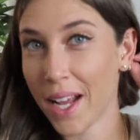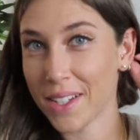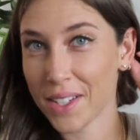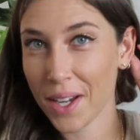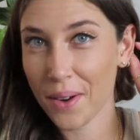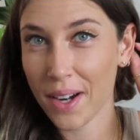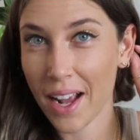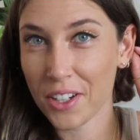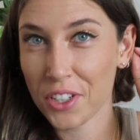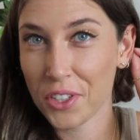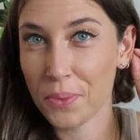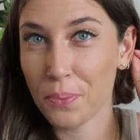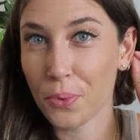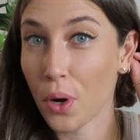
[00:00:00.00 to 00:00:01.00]
days ago it
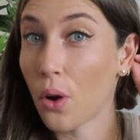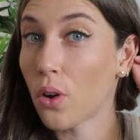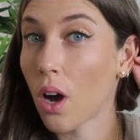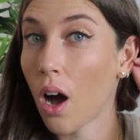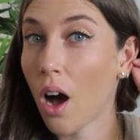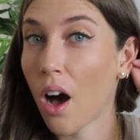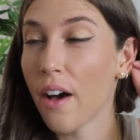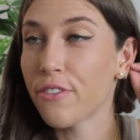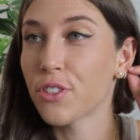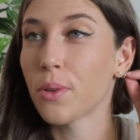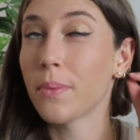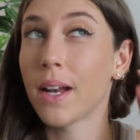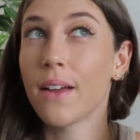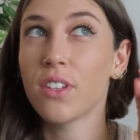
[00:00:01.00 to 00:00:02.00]
actually broke off, so
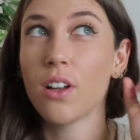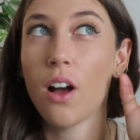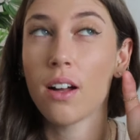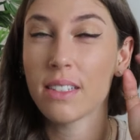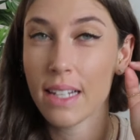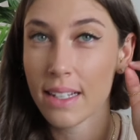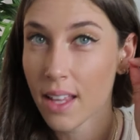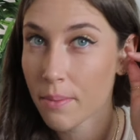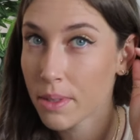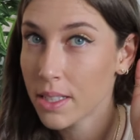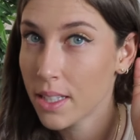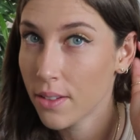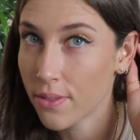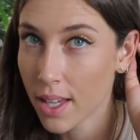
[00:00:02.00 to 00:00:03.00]
I'm gonna have to contact them
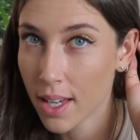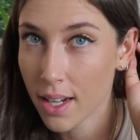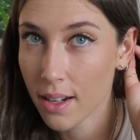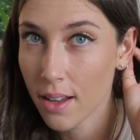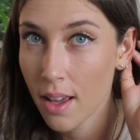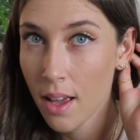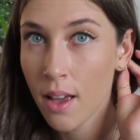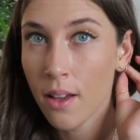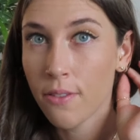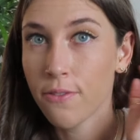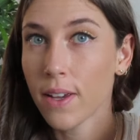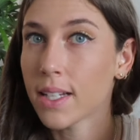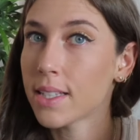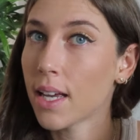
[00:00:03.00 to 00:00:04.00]
and see if they can
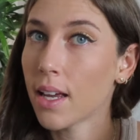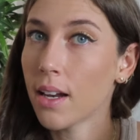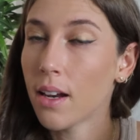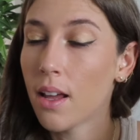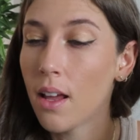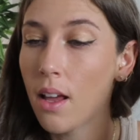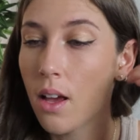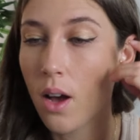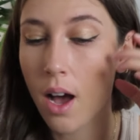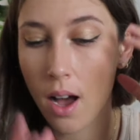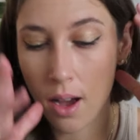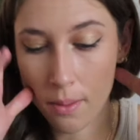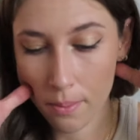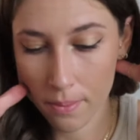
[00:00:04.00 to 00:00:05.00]
fix it.
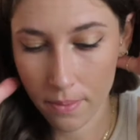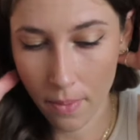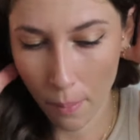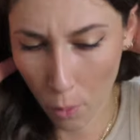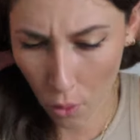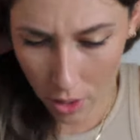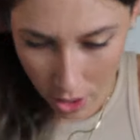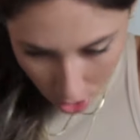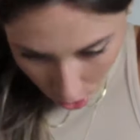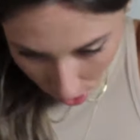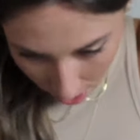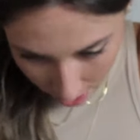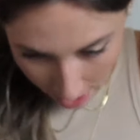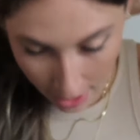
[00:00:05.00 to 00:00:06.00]
I'm going to New
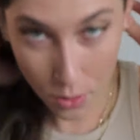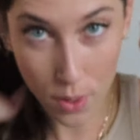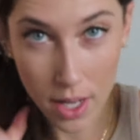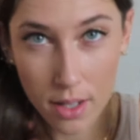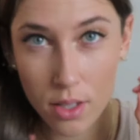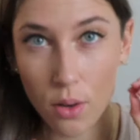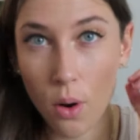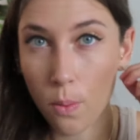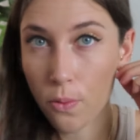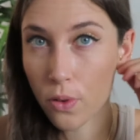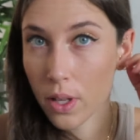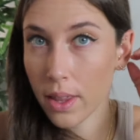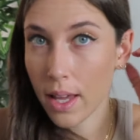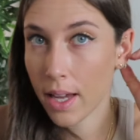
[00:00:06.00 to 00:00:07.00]
York next week, so
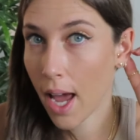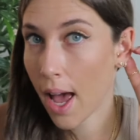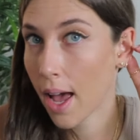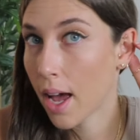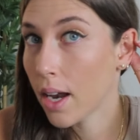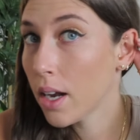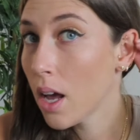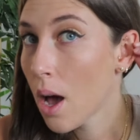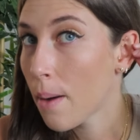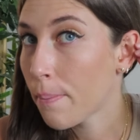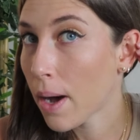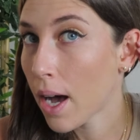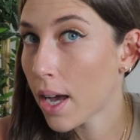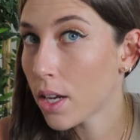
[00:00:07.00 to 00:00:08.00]
hopefully they can.
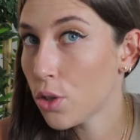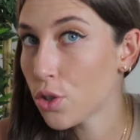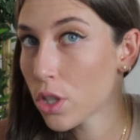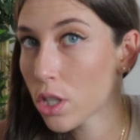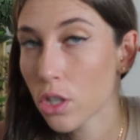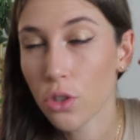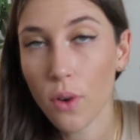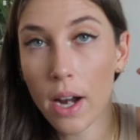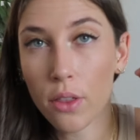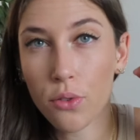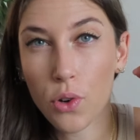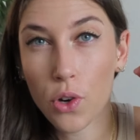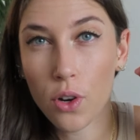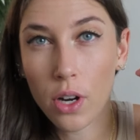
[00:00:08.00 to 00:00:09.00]
But you just thread
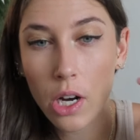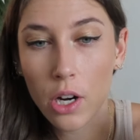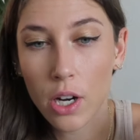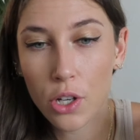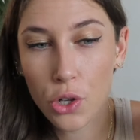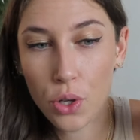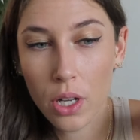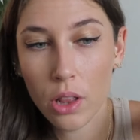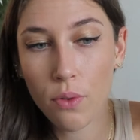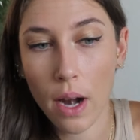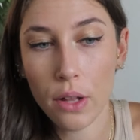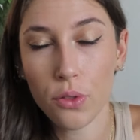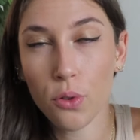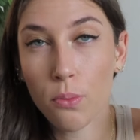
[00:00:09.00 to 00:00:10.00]
it through your ear, and you can
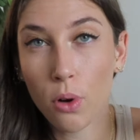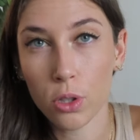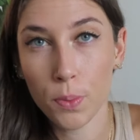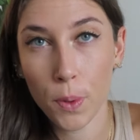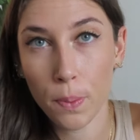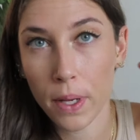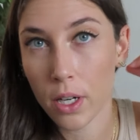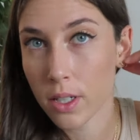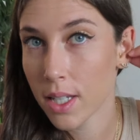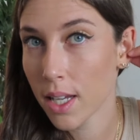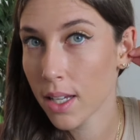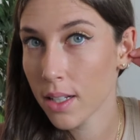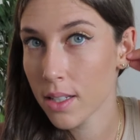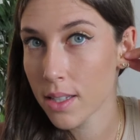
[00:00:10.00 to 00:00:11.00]
thread it through multiple
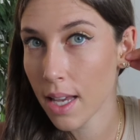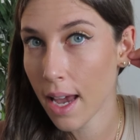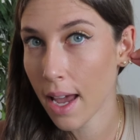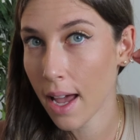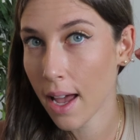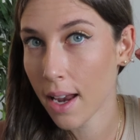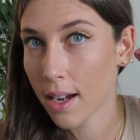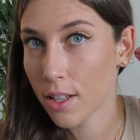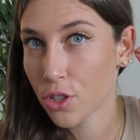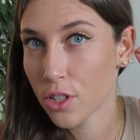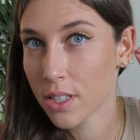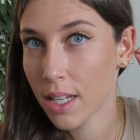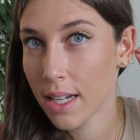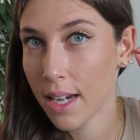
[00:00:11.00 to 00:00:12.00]
piercings, and it's
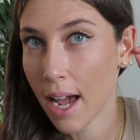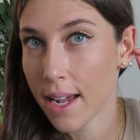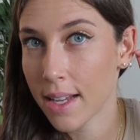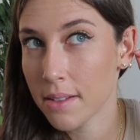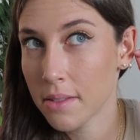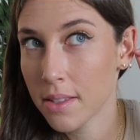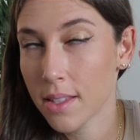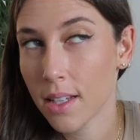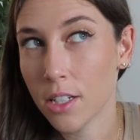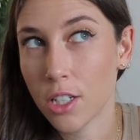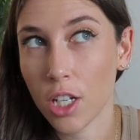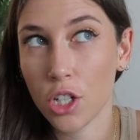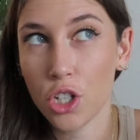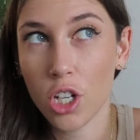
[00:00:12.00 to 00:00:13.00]
just a nice
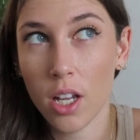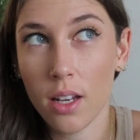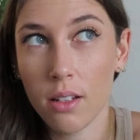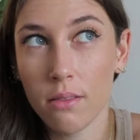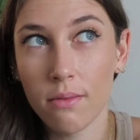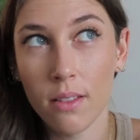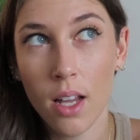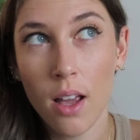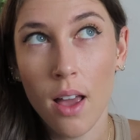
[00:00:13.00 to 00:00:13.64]
addition.